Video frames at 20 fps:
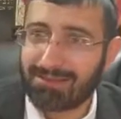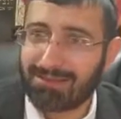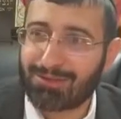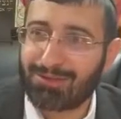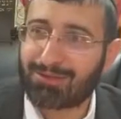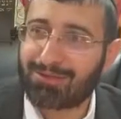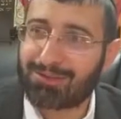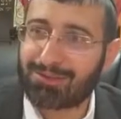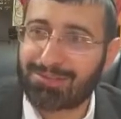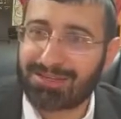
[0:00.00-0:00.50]
You
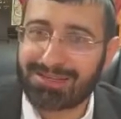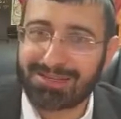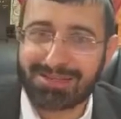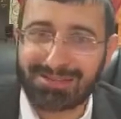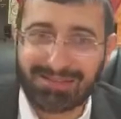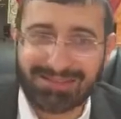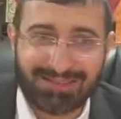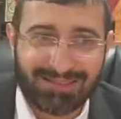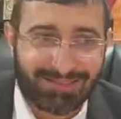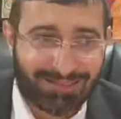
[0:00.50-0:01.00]
know
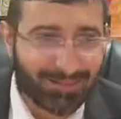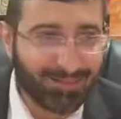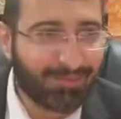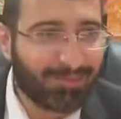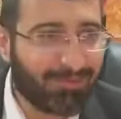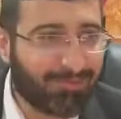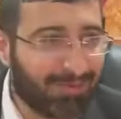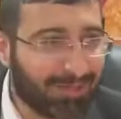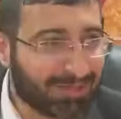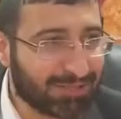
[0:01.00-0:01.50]
Gemara, you know
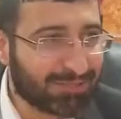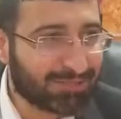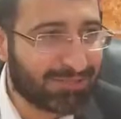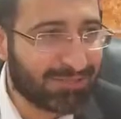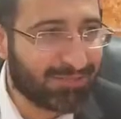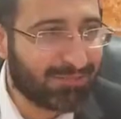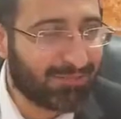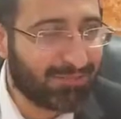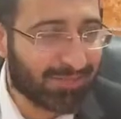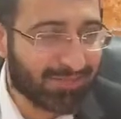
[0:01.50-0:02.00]
Mefashim
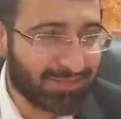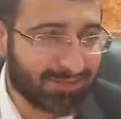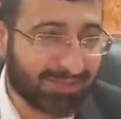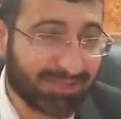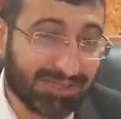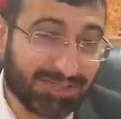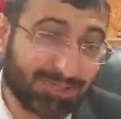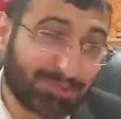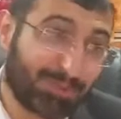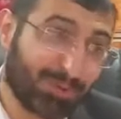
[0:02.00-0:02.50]
say,
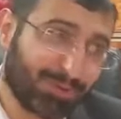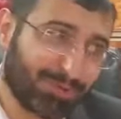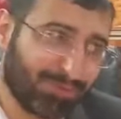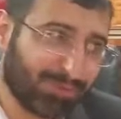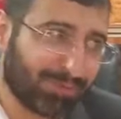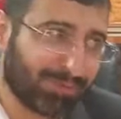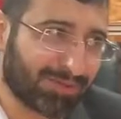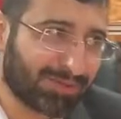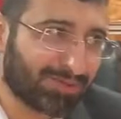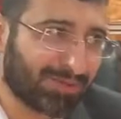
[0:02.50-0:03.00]
he spoke
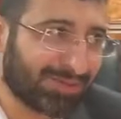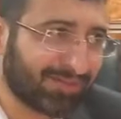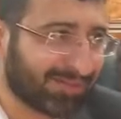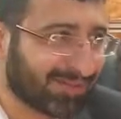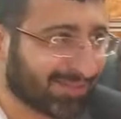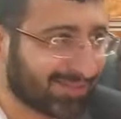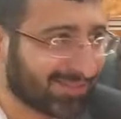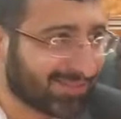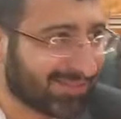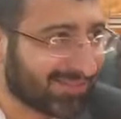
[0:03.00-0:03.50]
from
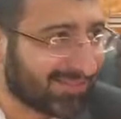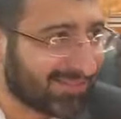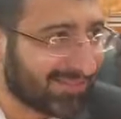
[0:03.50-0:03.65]
experience.